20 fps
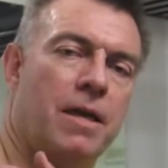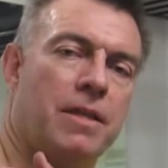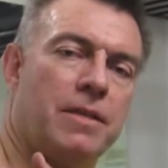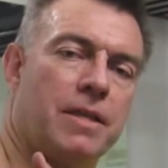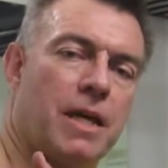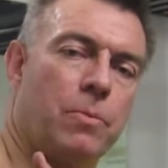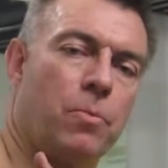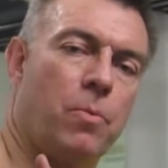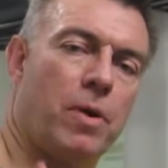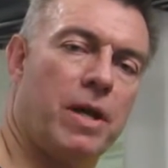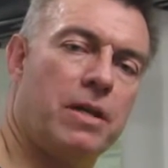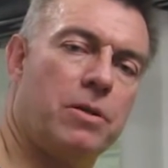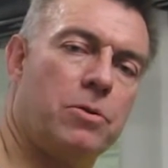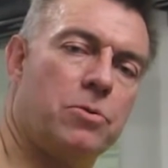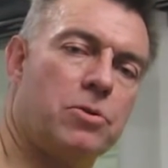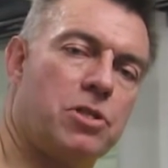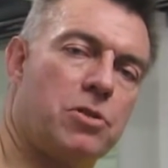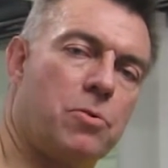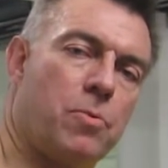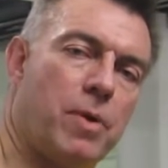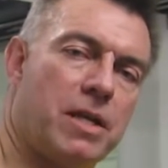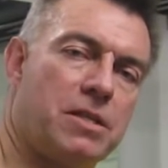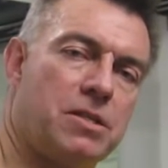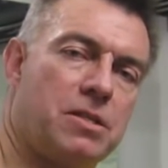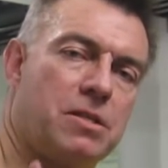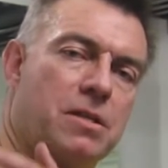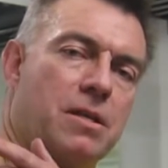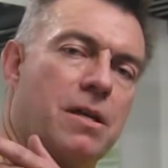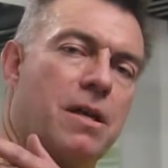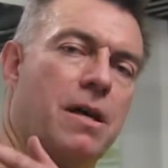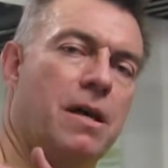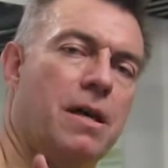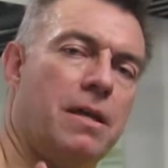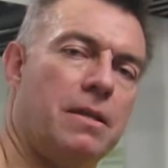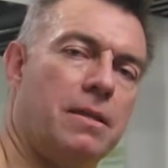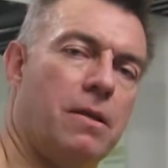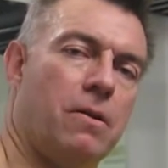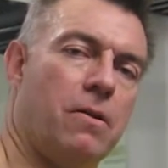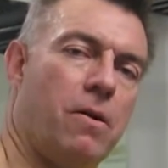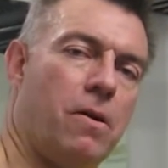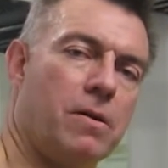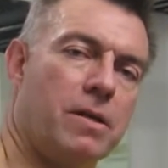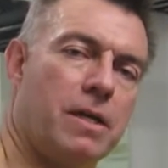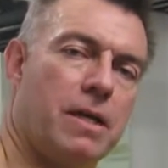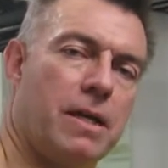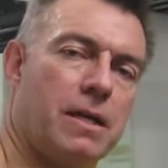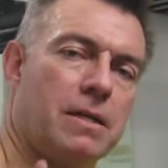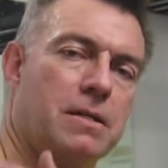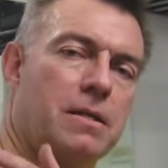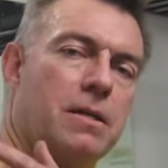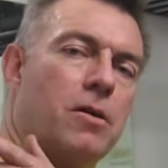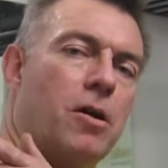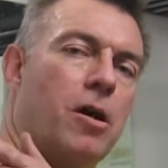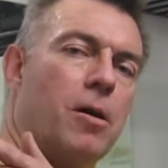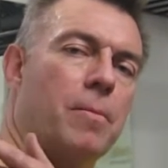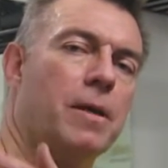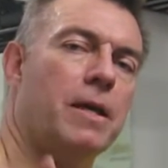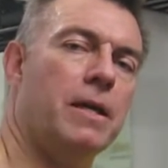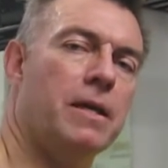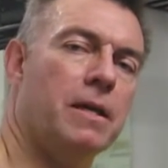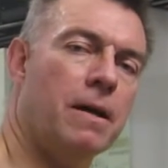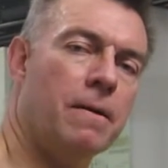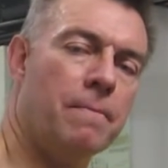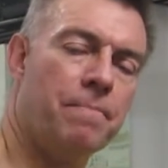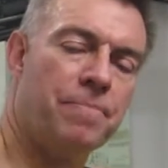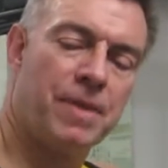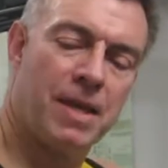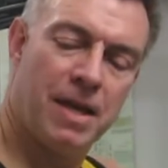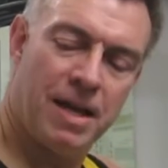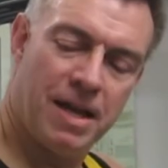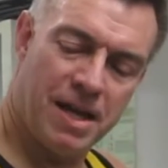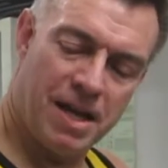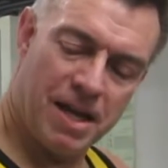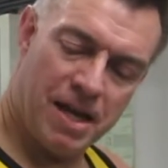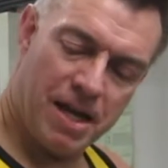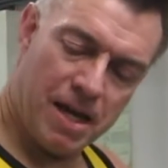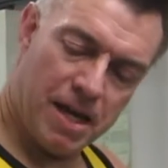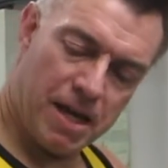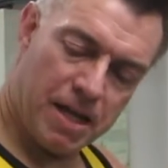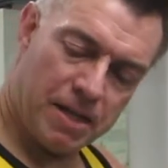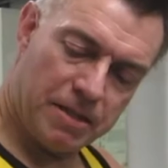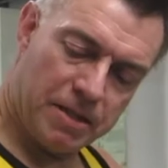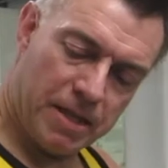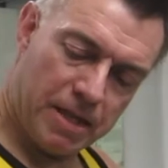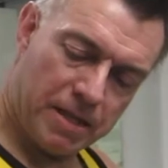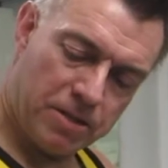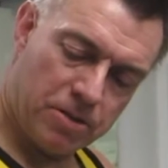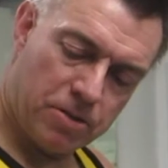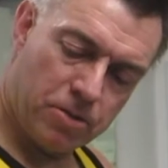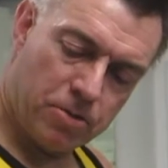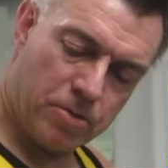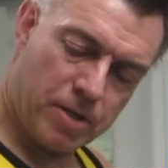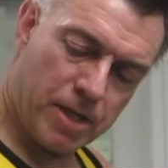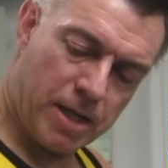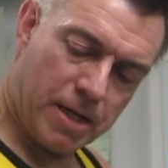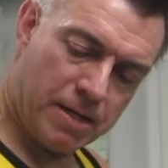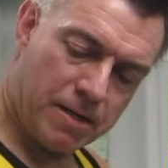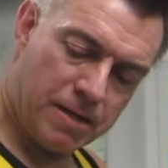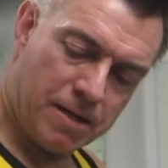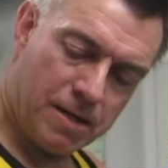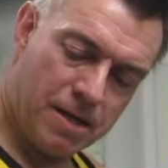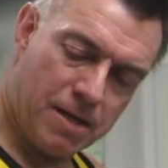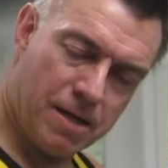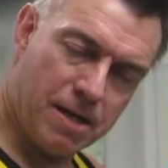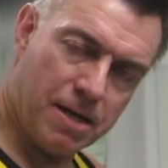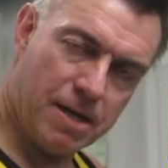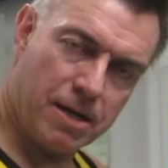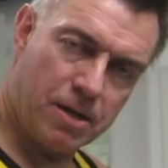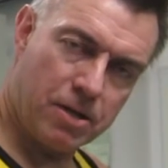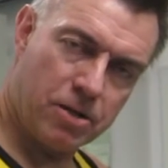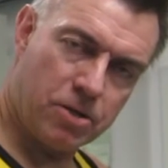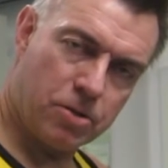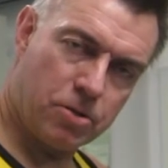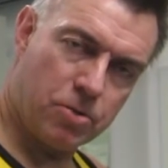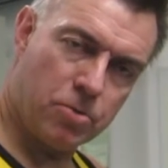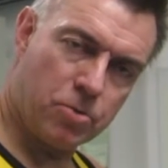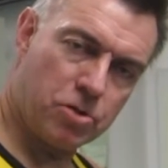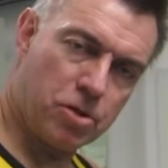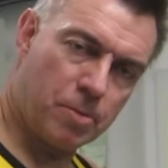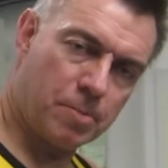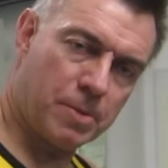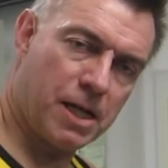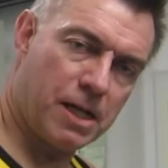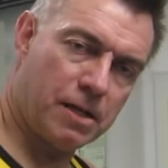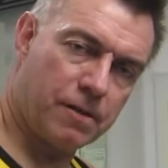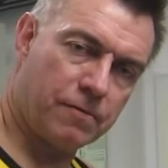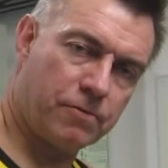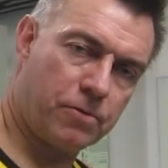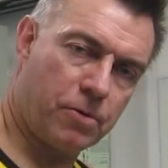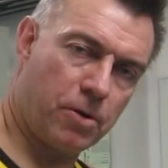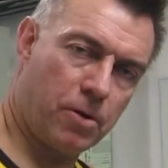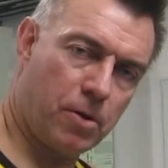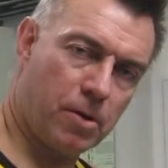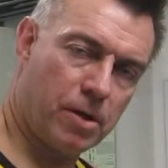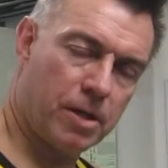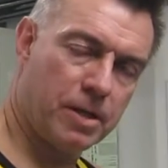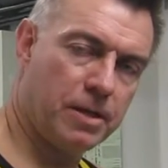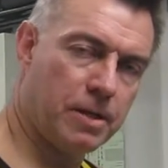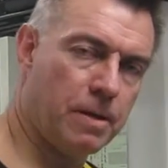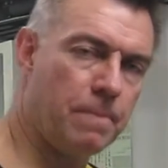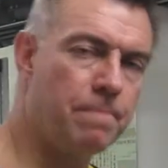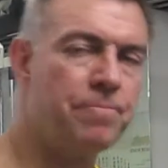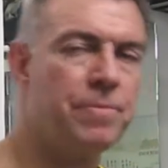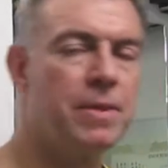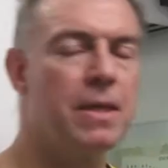That way you stretch the long head up here and then you can do some kind of curl here.